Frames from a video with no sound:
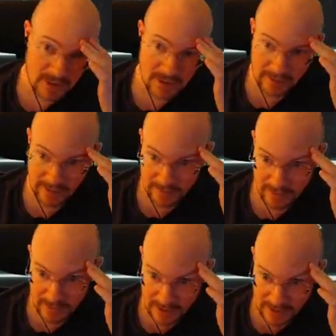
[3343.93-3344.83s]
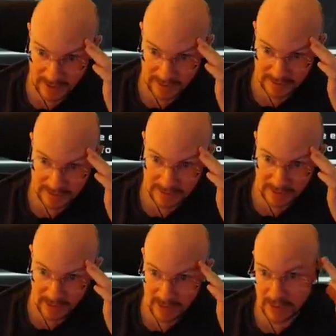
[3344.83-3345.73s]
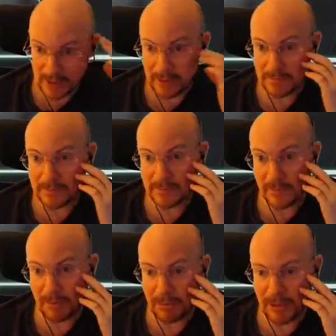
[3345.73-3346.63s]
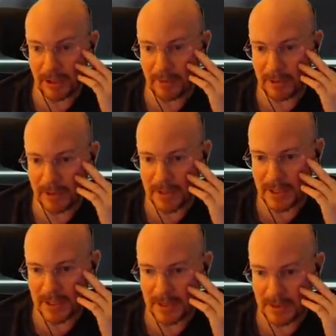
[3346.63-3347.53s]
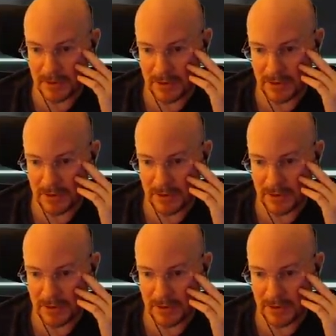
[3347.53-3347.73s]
All right, what do we got? Um, three nebulas gets us...